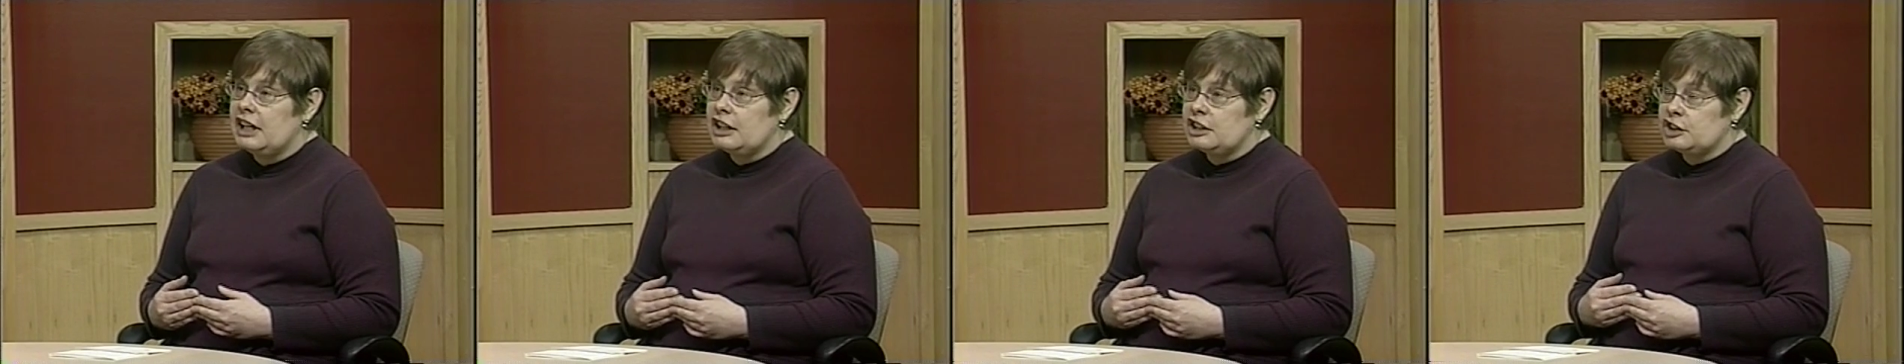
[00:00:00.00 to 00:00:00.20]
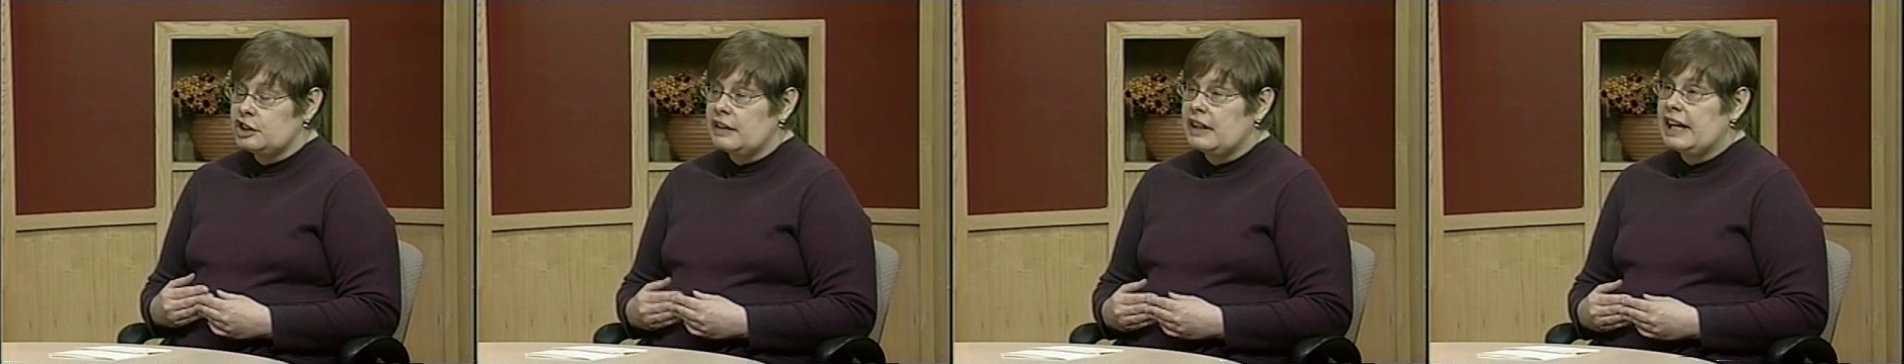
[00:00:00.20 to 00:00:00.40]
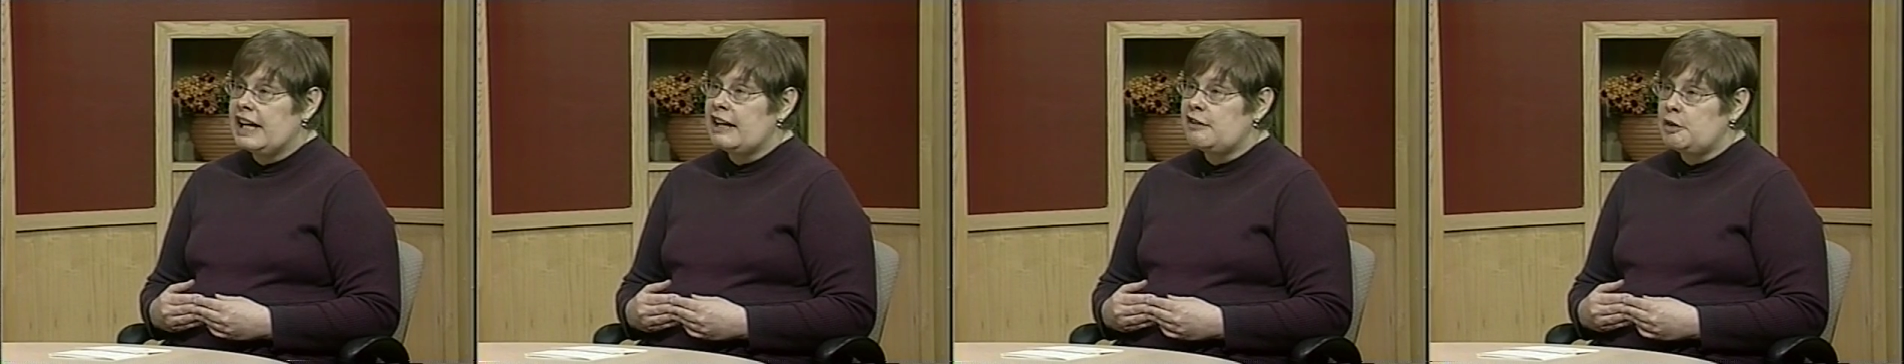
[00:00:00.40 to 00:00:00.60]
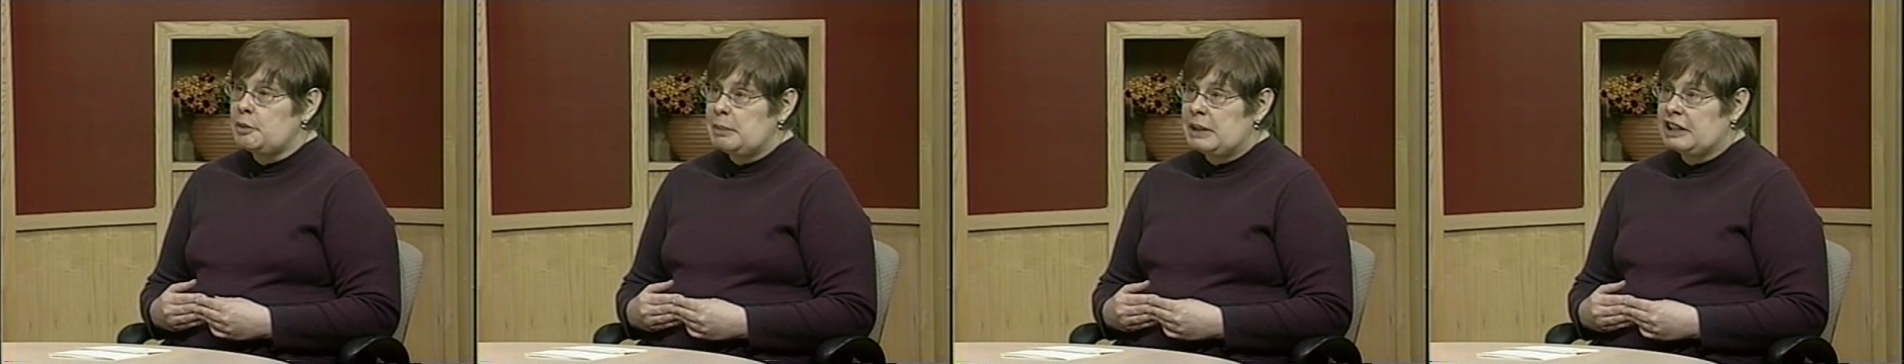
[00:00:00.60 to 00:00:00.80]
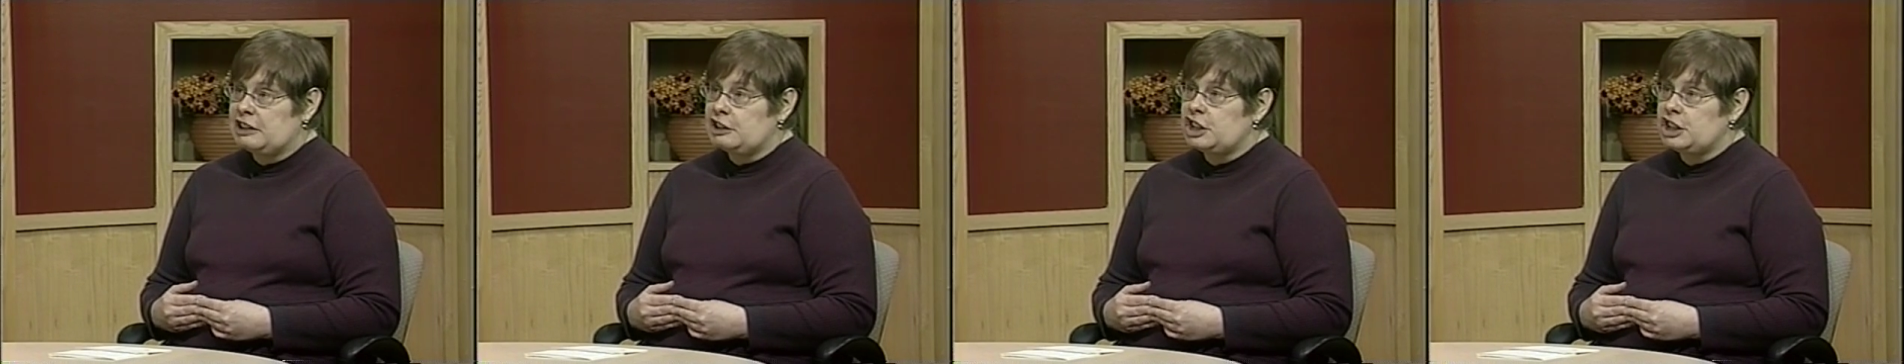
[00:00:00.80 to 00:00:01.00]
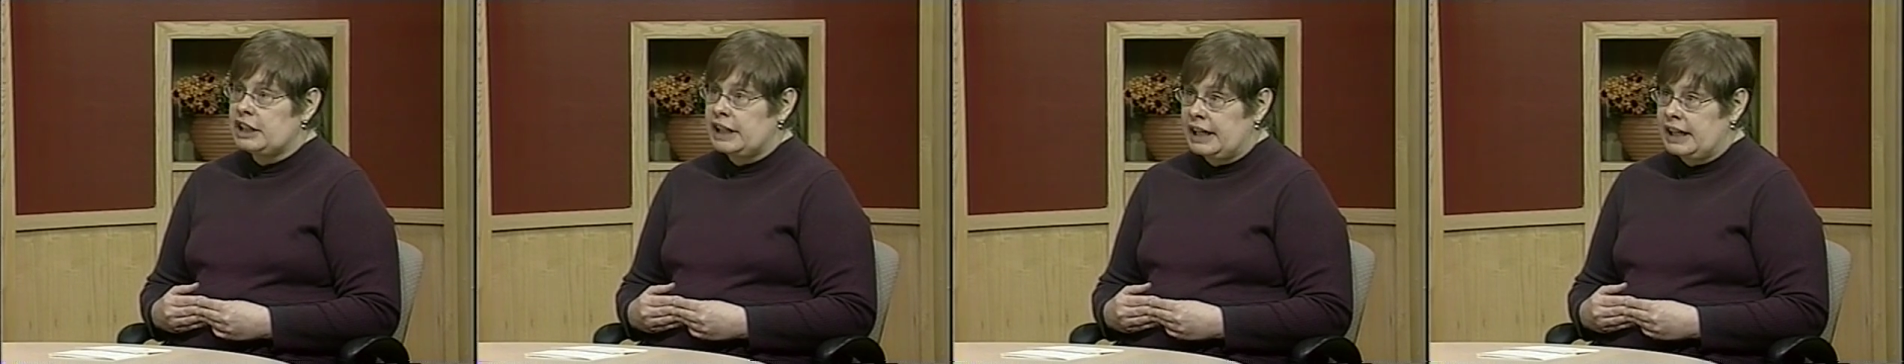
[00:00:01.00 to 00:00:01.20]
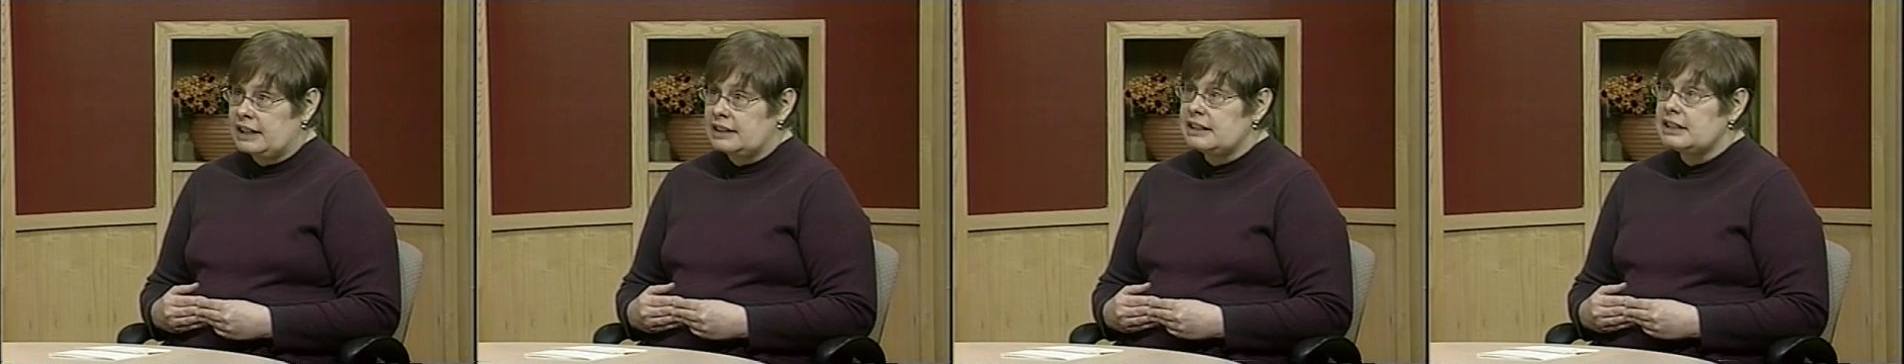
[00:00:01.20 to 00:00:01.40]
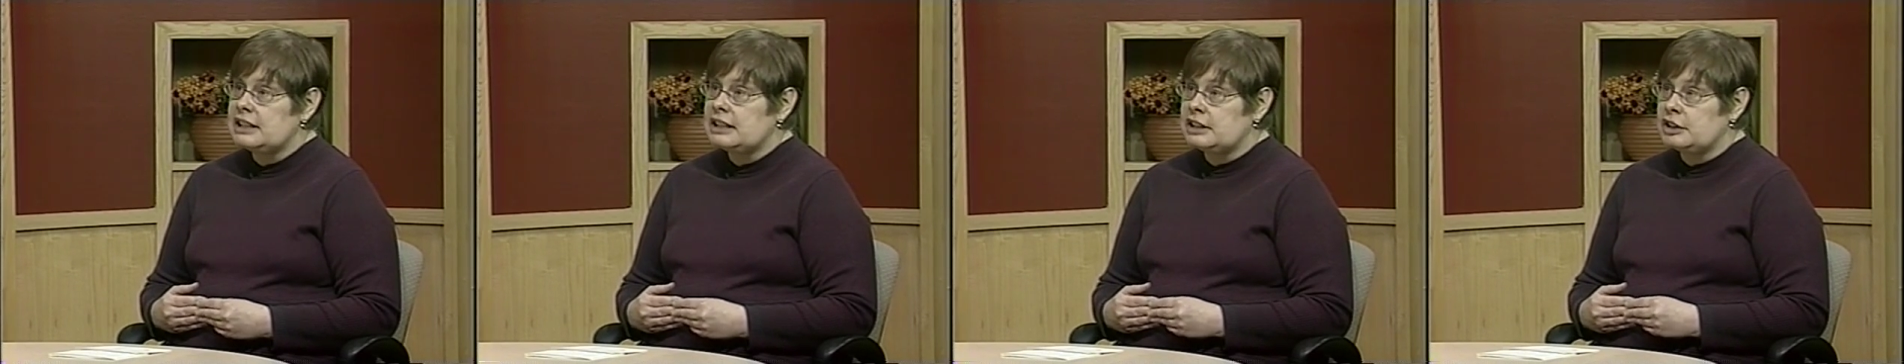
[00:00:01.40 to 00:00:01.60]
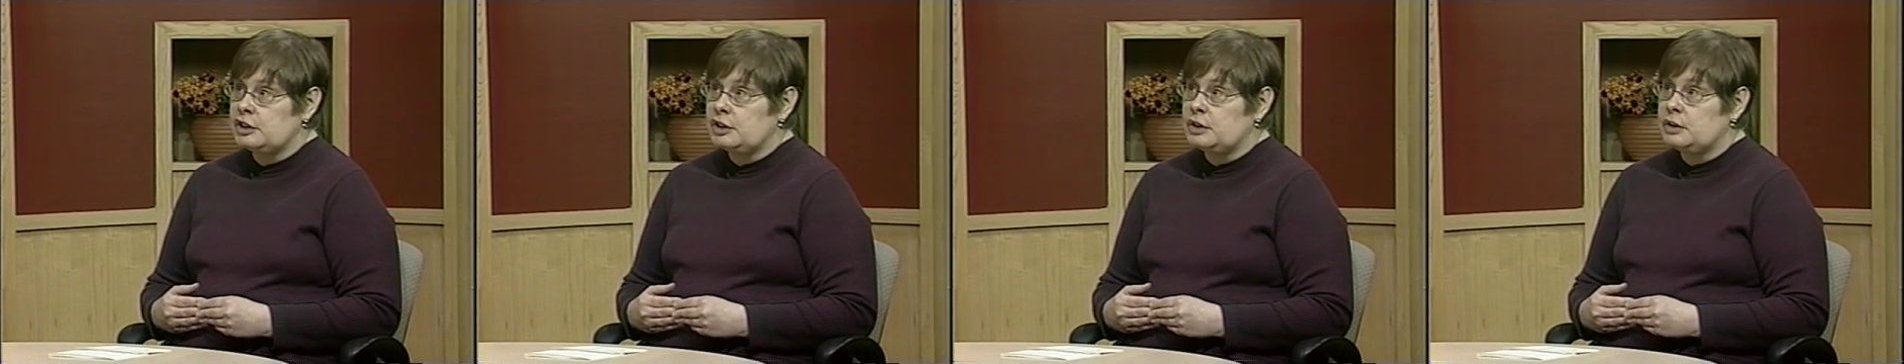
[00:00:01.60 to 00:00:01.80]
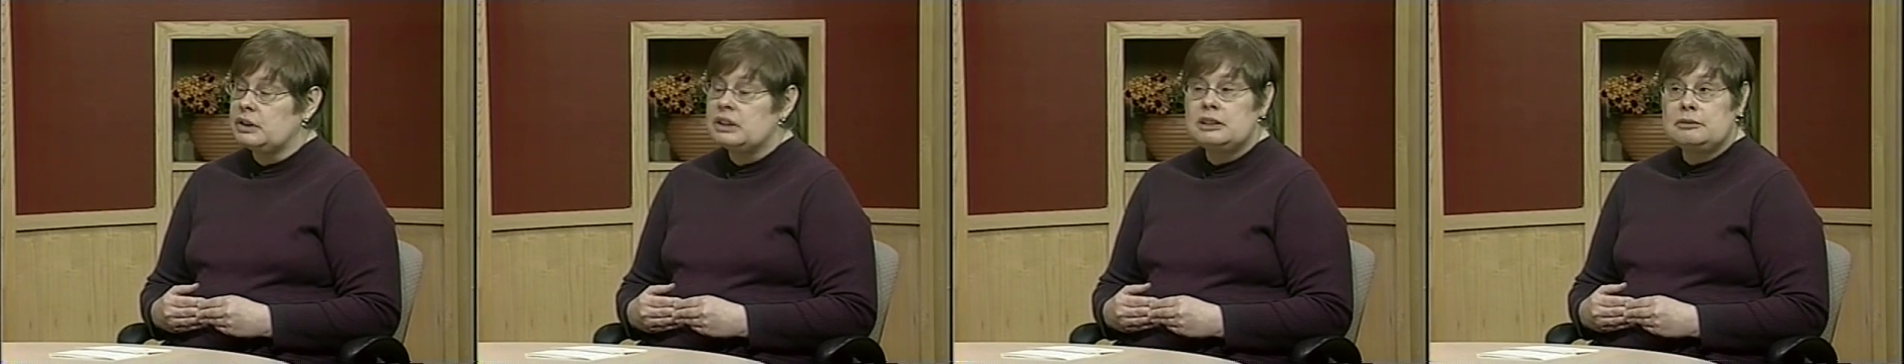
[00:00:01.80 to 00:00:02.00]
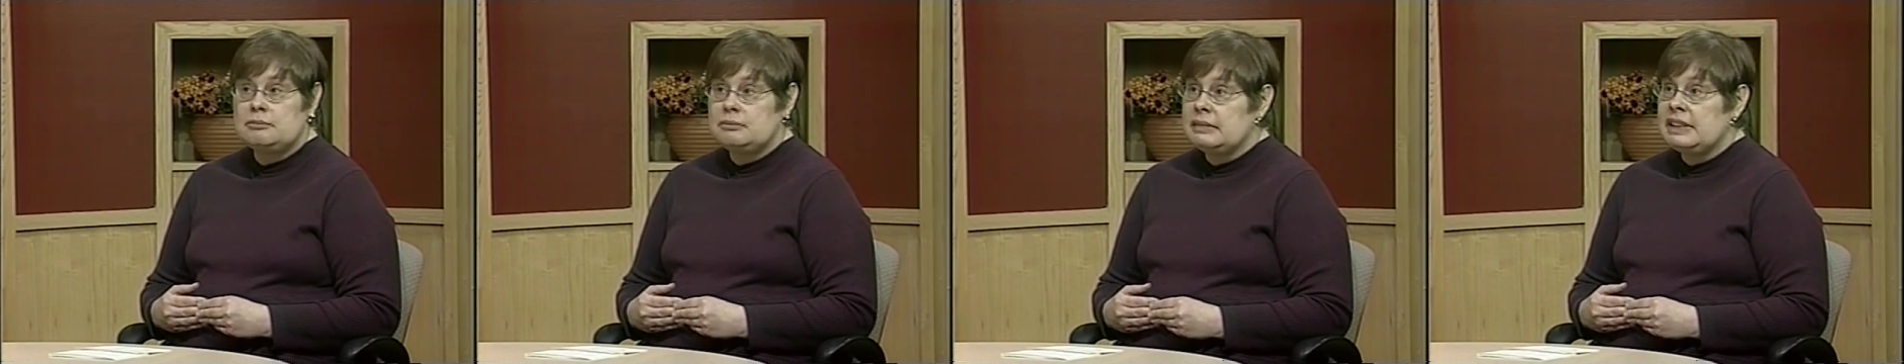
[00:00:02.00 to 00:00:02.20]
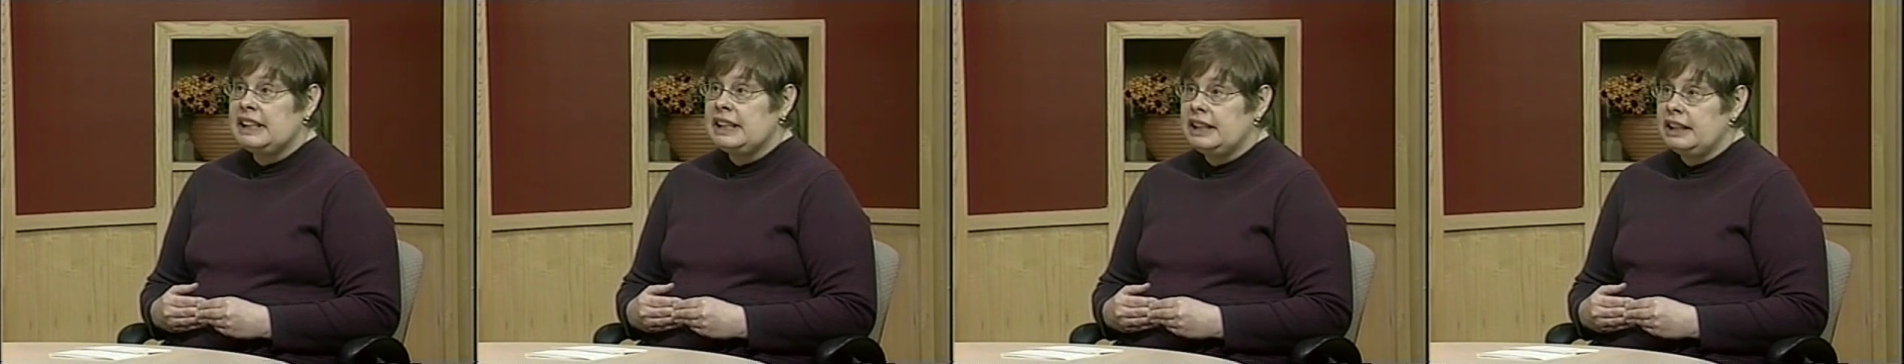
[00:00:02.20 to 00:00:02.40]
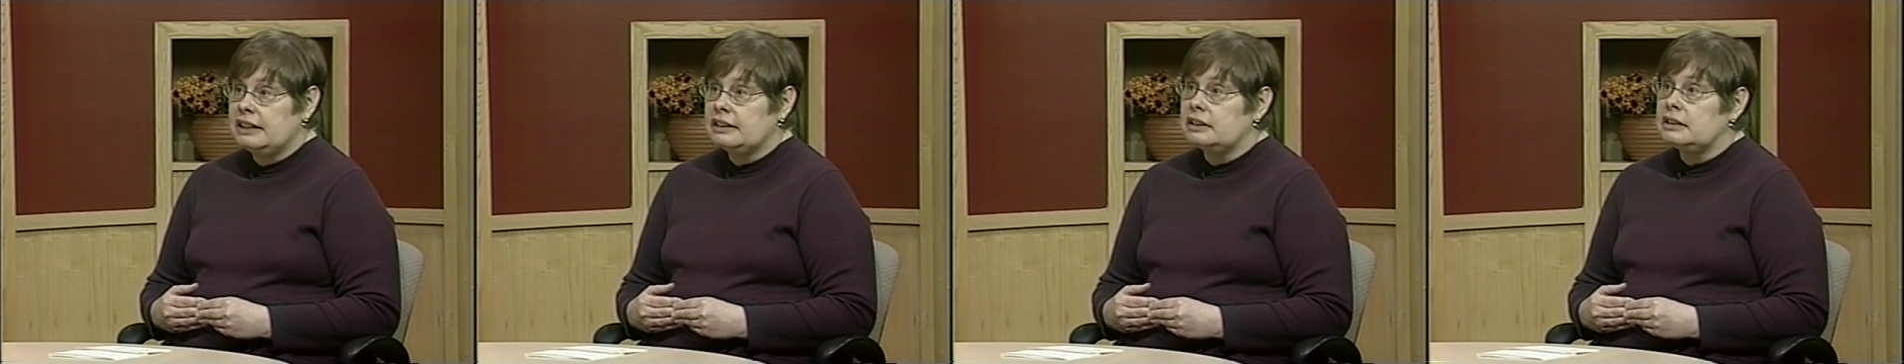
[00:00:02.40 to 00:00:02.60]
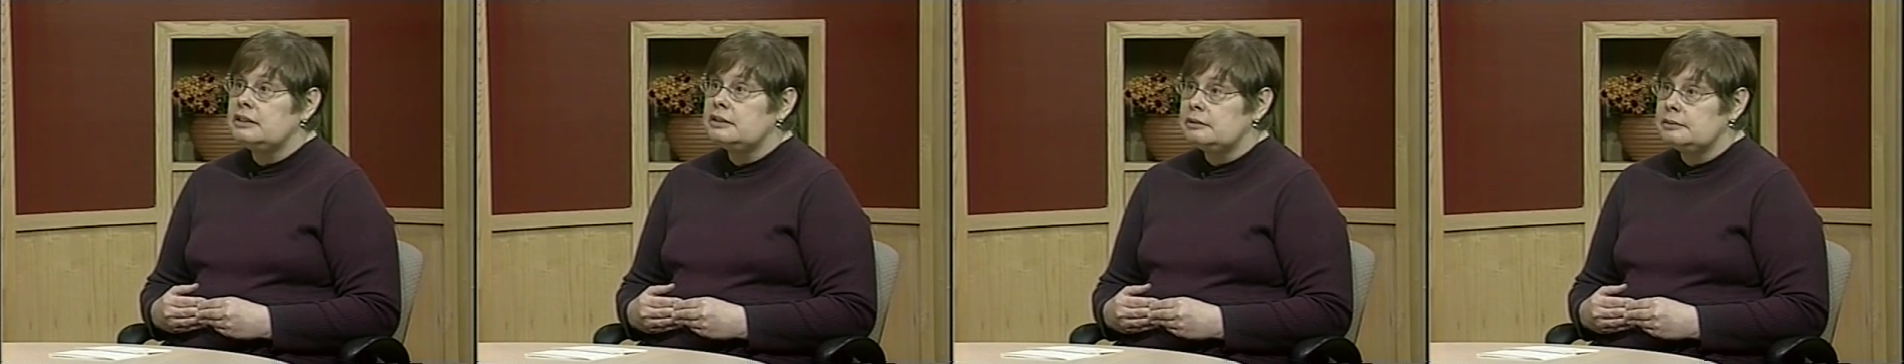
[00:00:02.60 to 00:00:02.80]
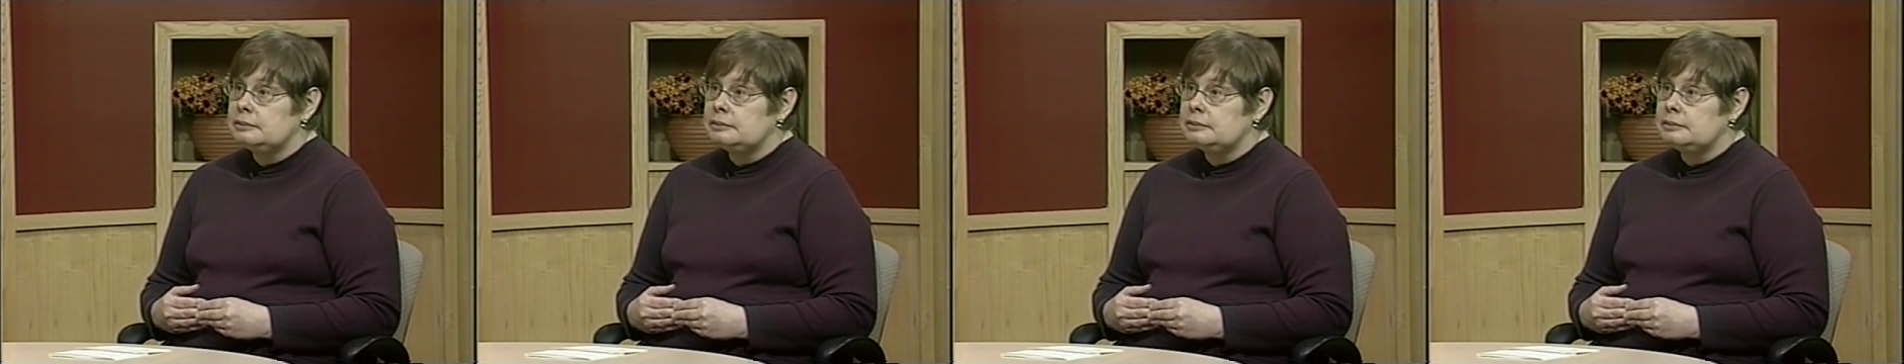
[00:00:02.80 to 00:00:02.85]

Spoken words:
so they have a better chance to heal